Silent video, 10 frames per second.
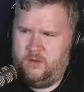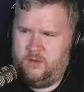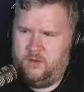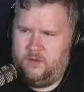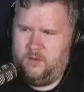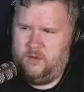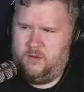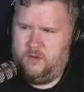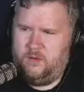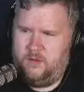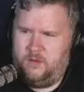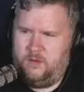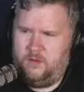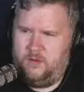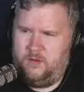
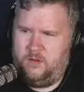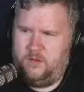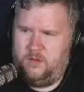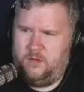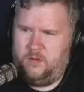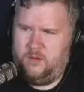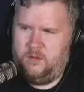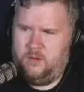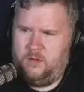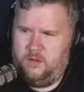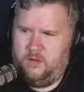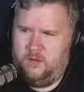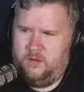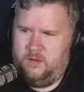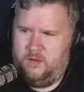
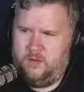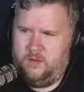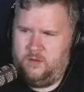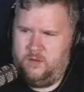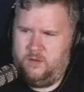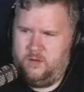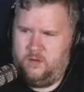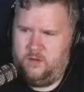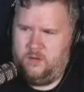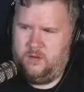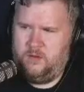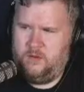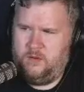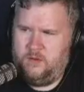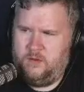
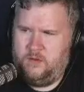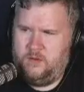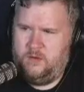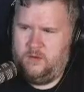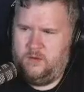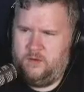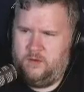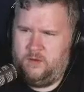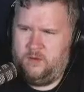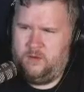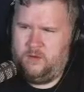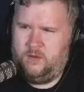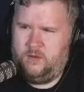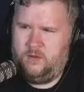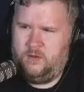
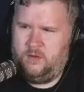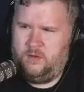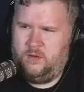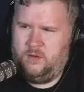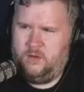(silent)